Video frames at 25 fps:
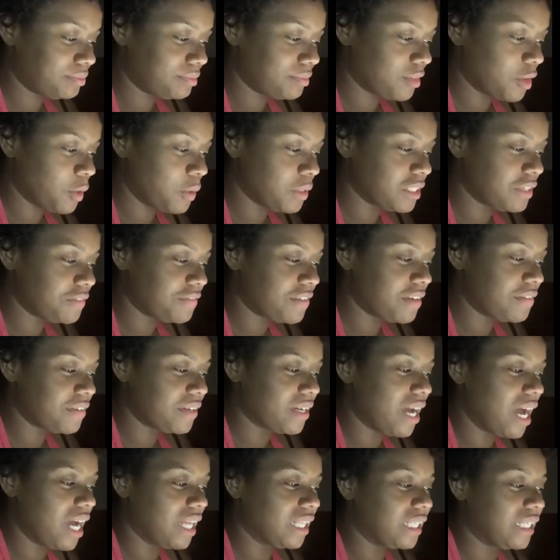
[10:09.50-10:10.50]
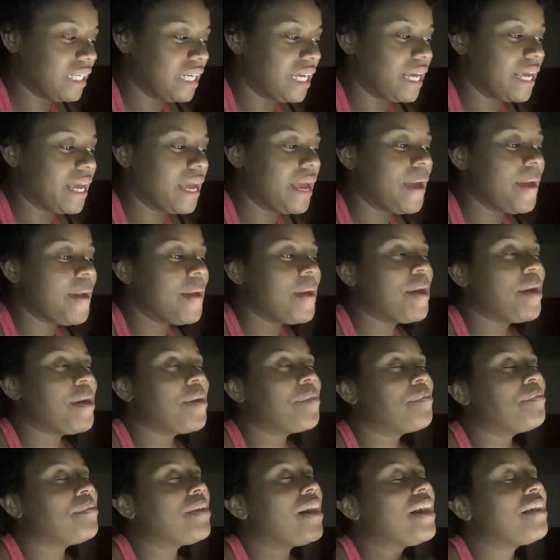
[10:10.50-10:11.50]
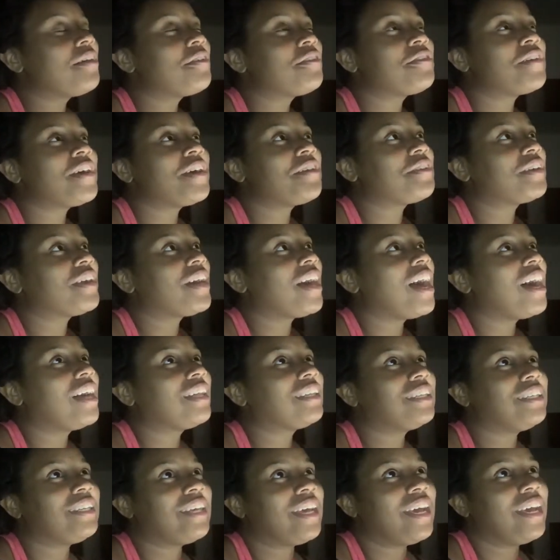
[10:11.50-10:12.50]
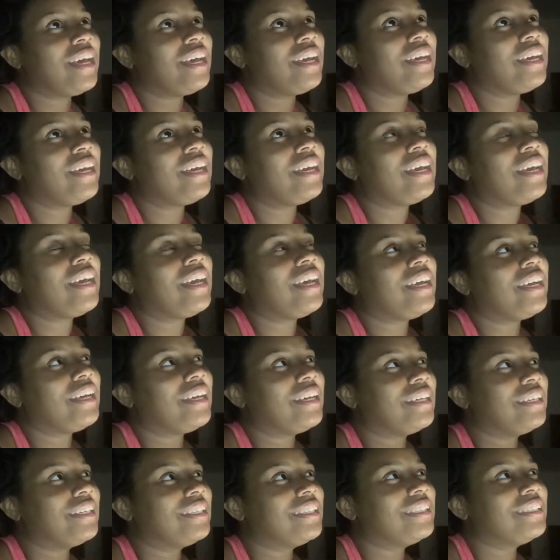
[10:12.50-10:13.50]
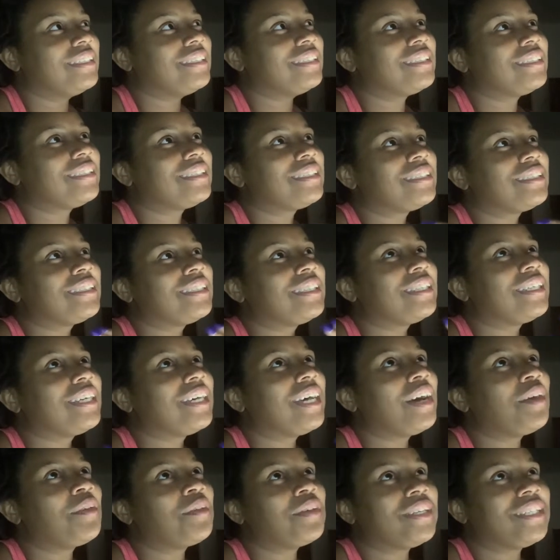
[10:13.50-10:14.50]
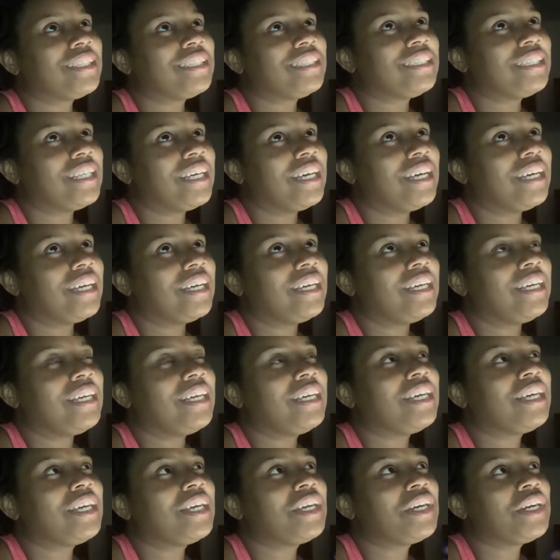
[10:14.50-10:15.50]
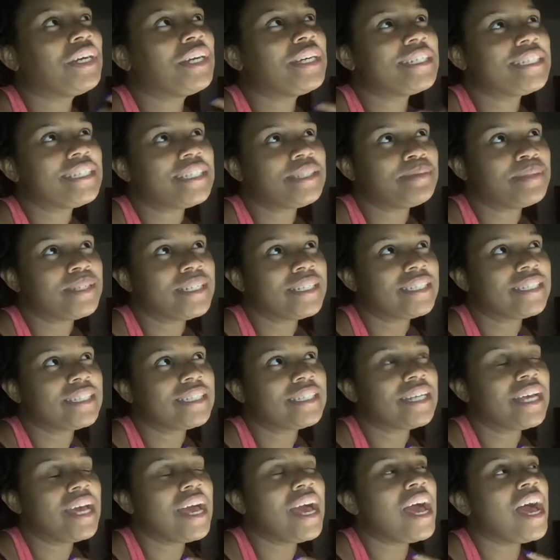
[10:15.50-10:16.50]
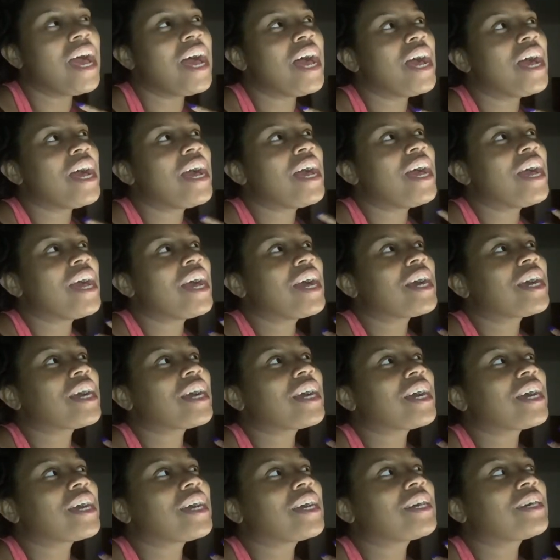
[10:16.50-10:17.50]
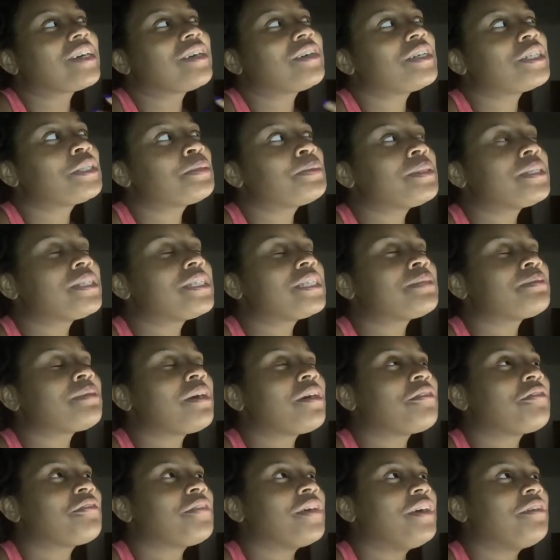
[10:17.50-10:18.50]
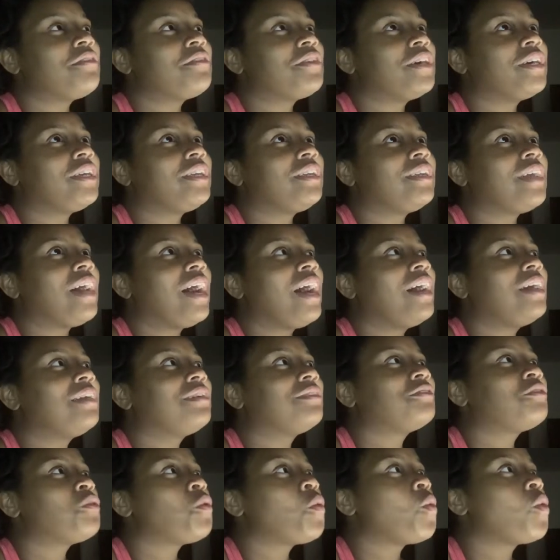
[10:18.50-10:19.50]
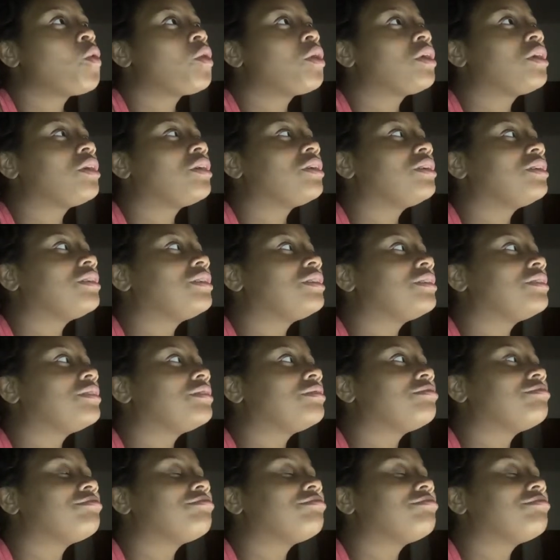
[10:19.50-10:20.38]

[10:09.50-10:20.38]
What's your favorite holiday? My favorite holiday is, I want to say, Christmas. Christmas is my favorite, not for